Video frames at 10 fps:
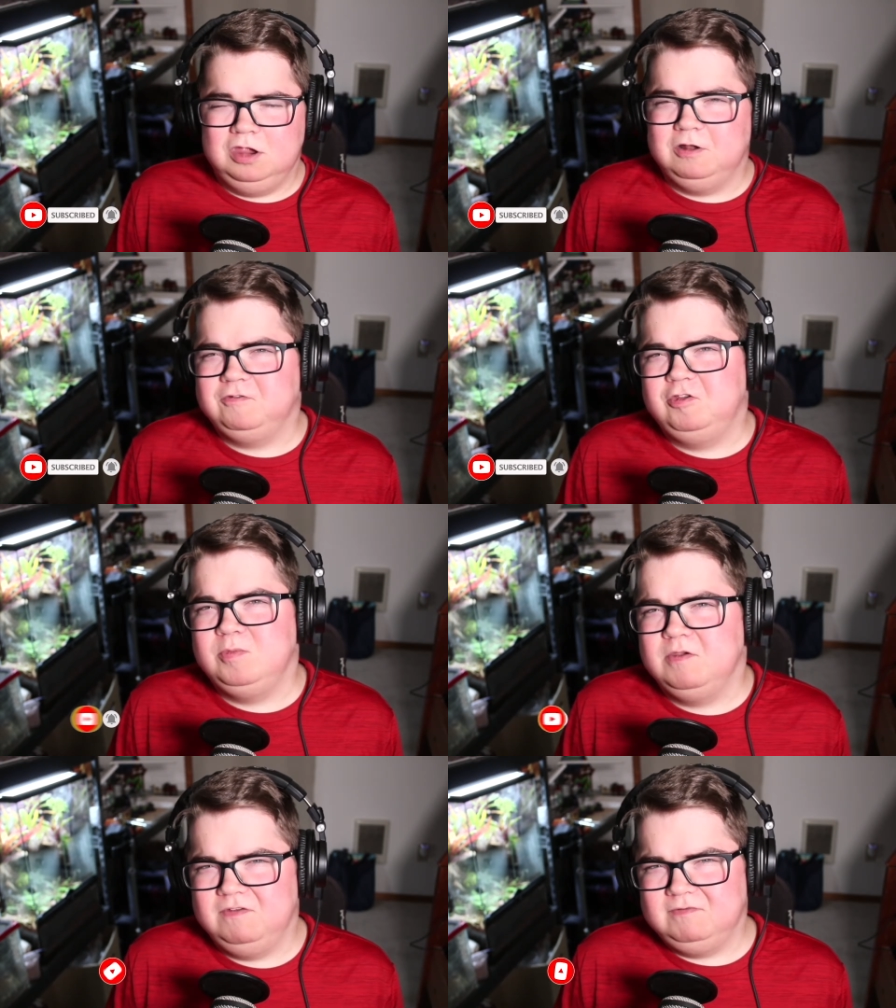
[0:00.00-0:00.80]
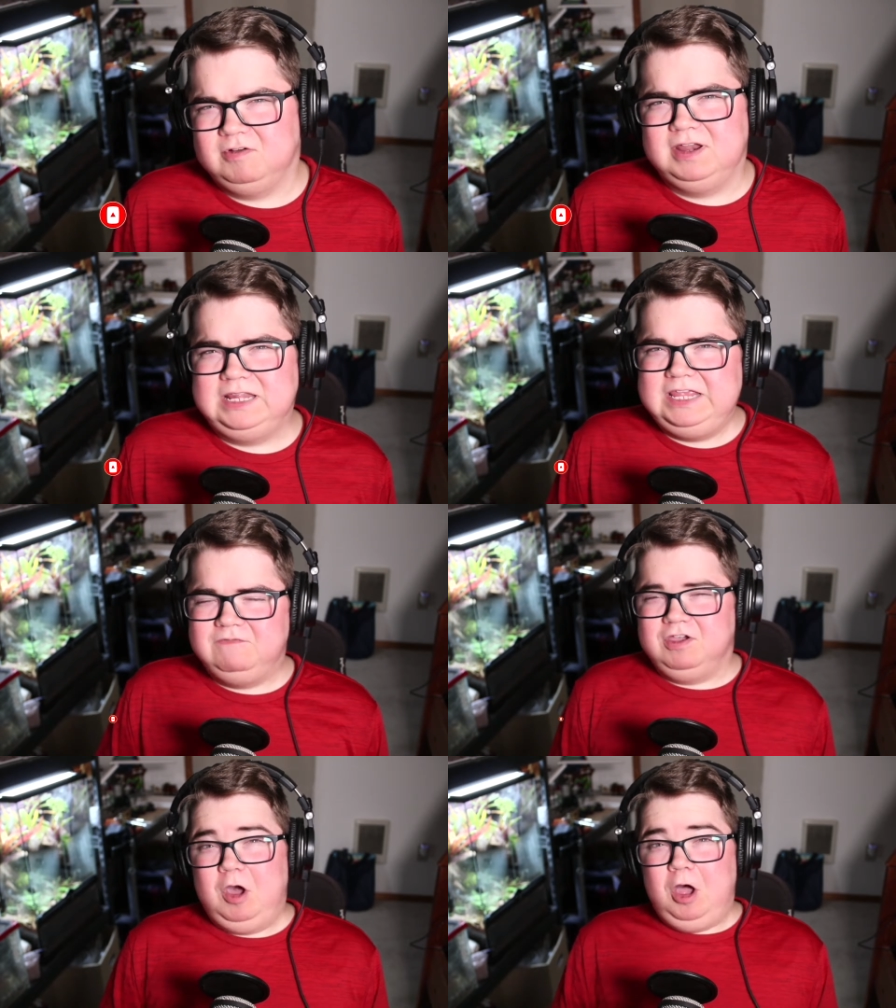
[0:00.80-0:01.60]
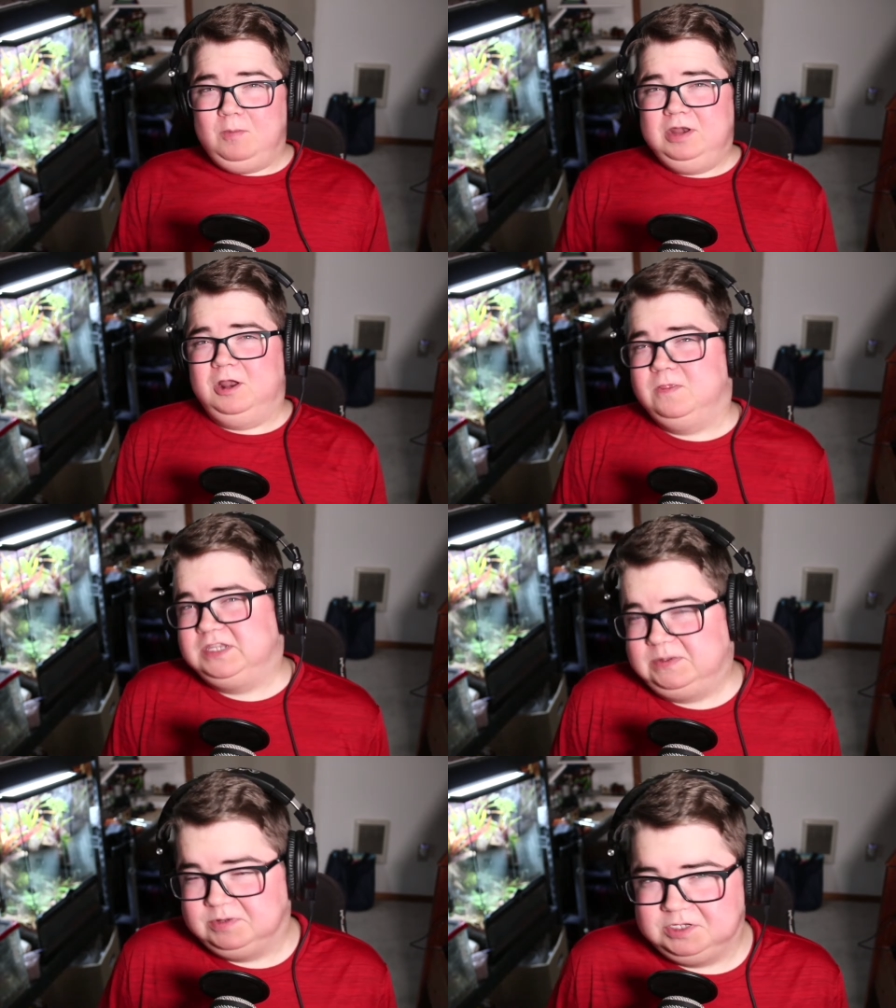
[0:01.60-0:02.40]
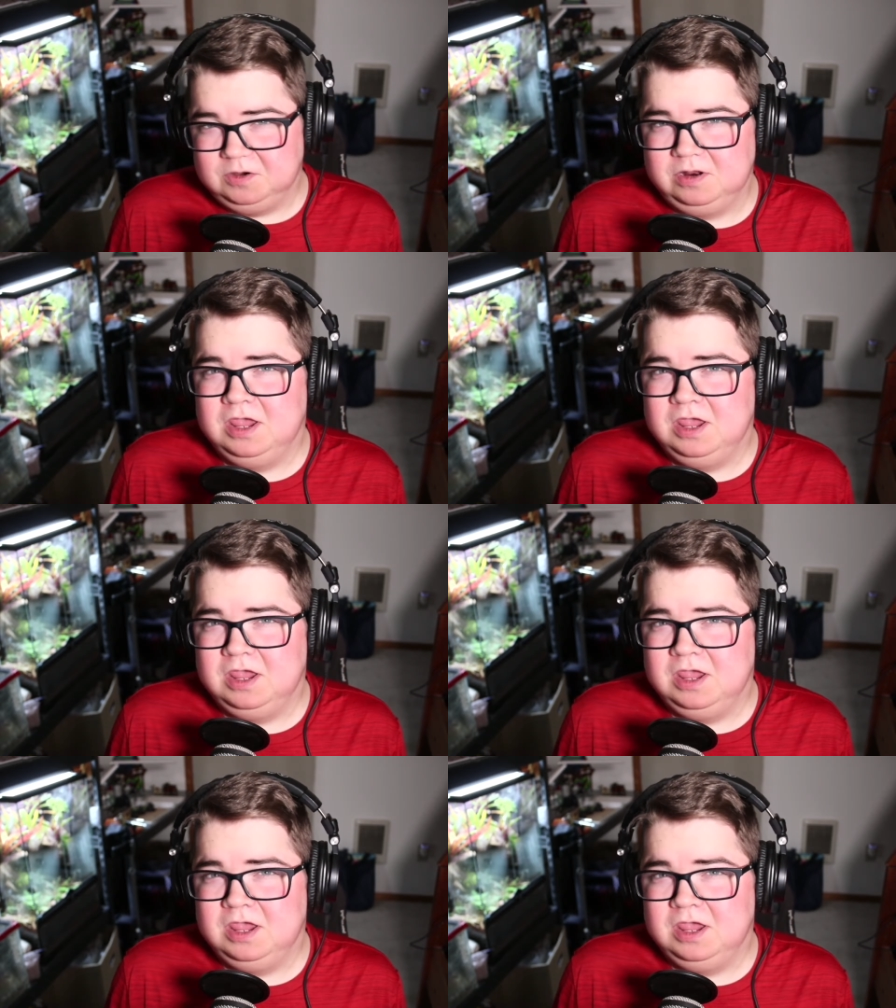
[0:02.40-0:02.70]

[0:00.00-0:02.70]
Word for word: And also do me a favor and leave a comment on this episode